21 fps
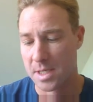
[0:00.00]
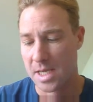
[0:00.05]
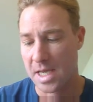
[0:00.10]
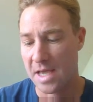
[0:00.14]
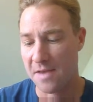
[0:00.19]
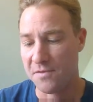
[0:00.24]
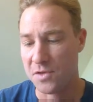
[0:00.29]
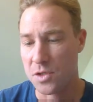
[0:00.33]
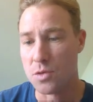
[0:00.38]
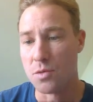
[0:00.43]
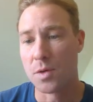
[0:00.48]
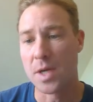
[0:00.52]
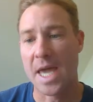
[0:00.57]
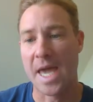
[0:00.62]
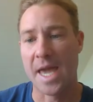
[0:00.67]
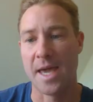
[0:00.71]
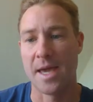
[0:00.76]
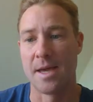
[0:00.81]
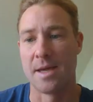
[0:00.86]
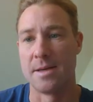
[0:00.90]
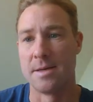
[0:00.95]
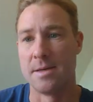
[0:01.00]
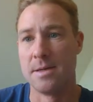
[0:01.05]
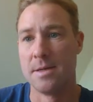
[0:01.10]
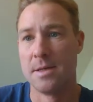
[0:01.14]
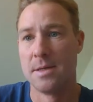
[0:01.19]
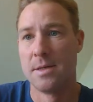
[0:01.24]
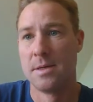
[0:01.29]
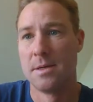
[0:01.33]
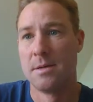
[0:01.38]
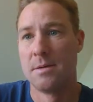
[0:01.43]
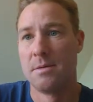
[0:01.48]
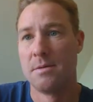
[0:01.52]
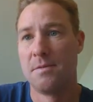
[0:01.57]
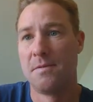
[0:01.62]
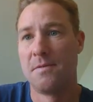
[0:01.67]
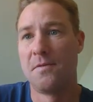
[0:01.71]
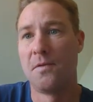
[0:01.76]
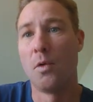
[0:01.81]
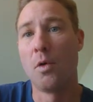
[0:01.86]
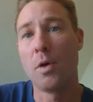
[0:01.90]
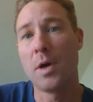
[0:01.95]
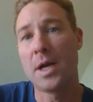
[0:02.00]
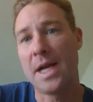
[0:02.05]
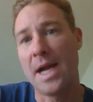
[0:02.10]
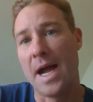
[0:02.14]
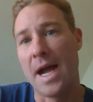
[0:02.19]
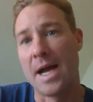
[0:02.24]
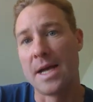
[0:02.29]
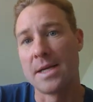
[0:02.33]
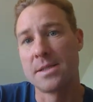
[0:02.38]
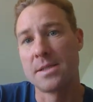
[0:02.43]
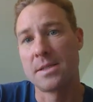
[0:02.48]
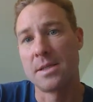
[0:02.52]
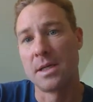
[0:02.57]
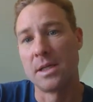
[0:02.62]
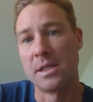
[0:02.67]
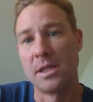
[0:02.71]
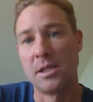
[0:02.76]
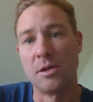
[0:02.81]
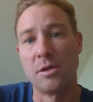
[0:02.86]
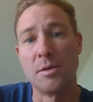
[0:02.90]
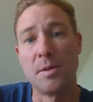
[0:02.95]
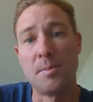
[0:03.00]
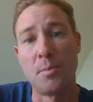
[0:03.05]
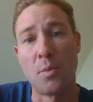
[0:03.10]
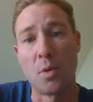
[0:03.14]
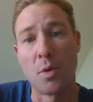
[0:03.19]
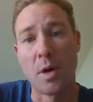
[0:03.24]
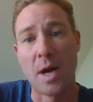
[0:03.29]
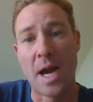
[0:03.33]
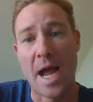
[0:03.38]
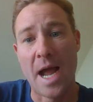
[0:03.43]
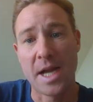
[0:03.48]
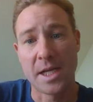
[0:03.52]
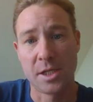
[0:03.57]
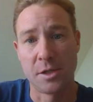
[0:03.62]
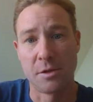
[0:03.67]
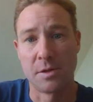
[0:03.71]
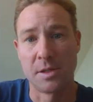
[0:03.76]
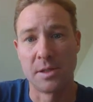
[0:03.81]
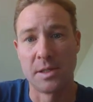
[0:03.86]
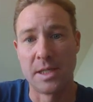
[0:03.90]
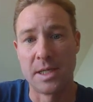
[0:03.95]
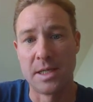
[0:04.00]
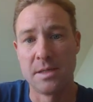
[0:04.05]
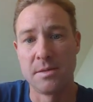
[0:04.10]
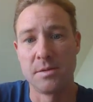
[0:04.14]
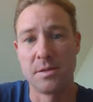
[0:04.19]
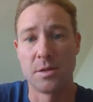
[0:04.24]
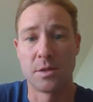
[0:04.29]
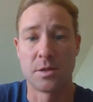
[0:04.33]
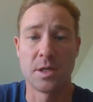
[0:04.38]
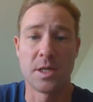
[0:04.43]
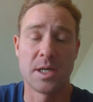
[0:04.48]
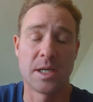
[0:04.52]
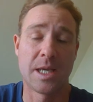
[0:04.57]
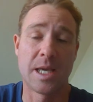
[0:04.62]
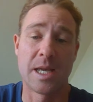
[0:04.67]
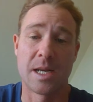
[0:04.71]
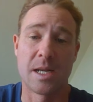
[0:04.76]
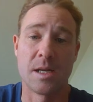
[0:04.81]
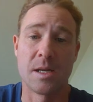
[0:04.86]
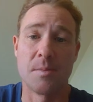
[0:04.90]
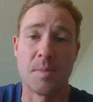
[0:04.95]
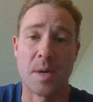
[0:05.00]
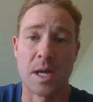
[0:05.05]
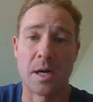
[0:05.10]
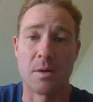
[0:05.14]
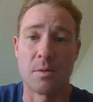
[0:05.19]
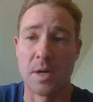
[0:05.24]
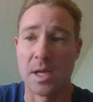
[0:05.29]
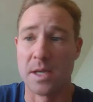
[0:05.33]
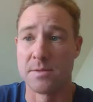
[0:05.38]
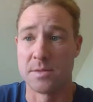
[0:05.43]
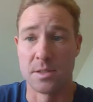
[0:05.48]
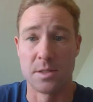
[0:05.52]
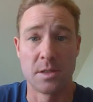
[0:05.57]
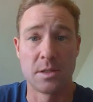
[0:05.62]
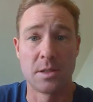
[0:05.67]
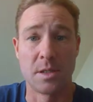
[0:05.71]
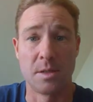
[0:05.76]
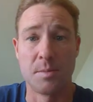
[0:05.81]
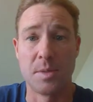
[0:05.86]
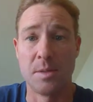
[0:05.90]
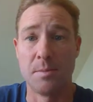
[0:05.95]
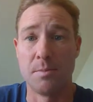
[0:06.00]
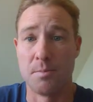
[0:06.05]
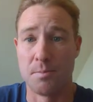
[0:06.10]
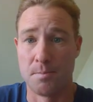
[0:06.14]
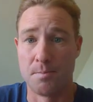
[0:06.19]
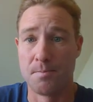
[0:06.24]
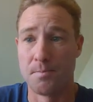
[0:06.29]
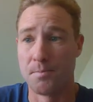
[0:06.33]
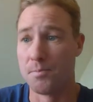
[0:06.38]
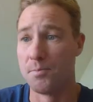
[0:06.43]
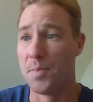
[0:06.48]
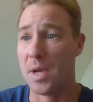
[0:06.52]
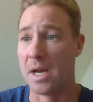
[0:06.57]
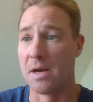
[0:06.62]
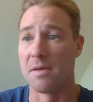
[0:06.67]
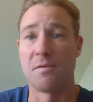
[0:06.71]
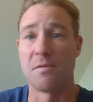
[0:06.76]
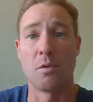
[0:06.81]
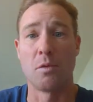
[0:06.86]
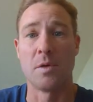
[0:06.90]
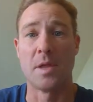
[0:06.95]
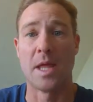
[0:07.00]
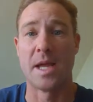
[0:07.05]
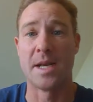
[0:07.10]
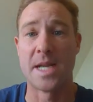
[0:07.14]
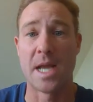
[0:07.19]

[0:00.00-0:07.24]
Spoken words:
if you can forecast a little more accurately, you're going to get into better waves and you're going to be better for that.